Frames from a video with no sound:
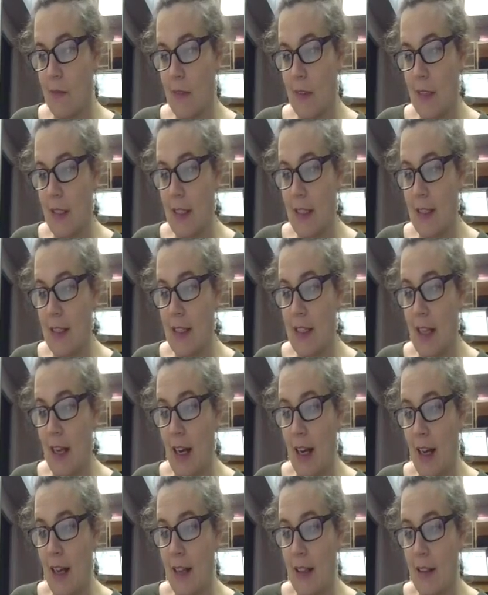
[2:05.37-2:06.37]
It's
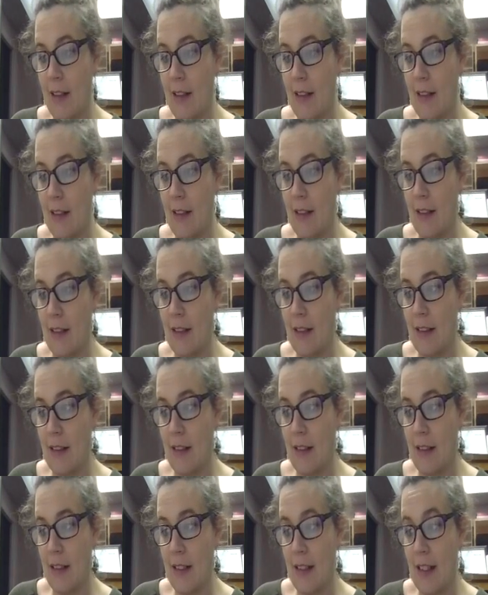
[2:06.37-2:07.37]
not
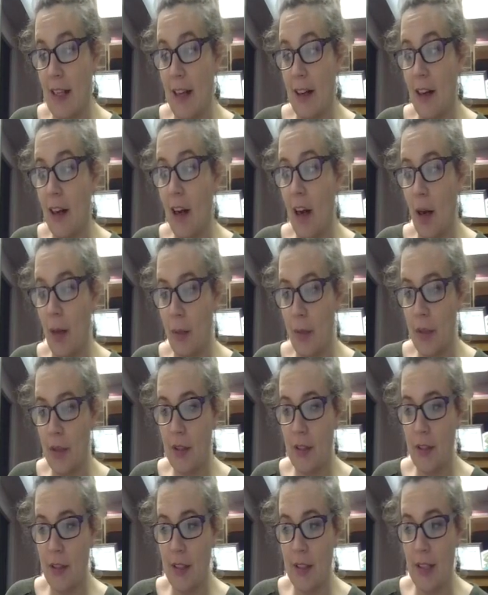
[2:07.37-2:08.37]
set up
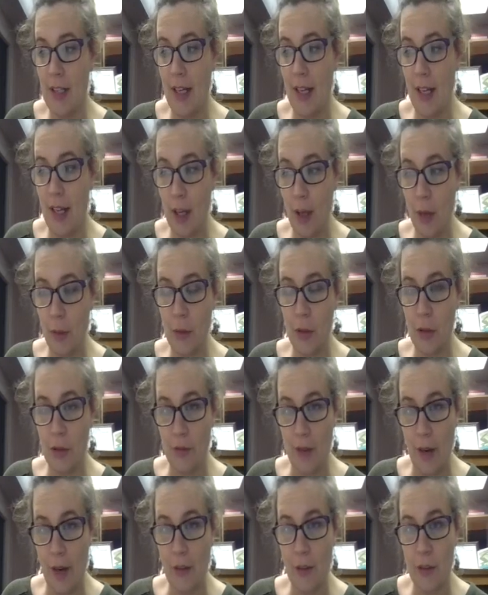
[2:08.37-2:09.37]
to help
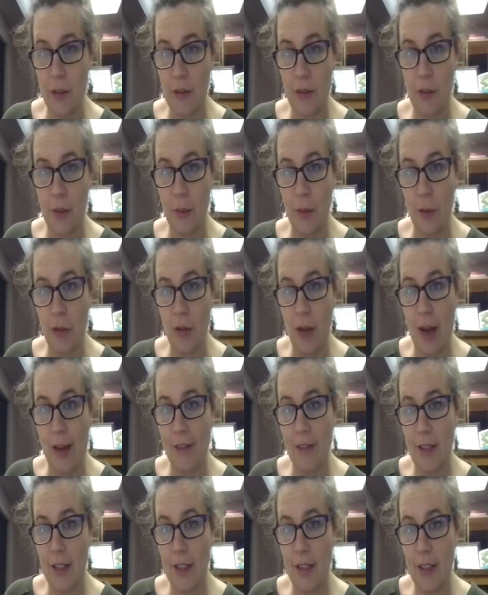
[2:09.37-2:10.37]
survivors of human
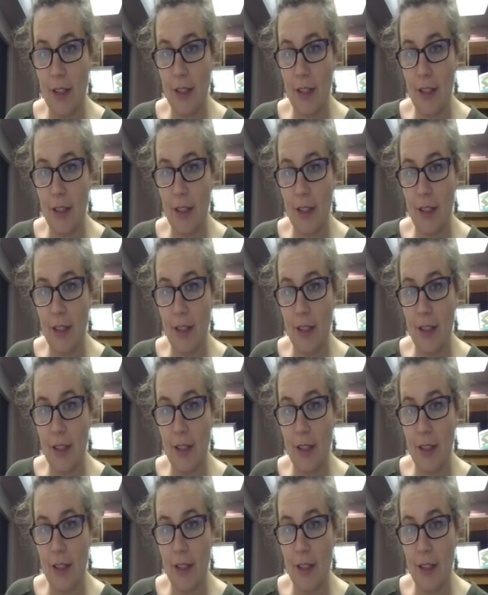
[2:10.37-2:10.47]
trafficking.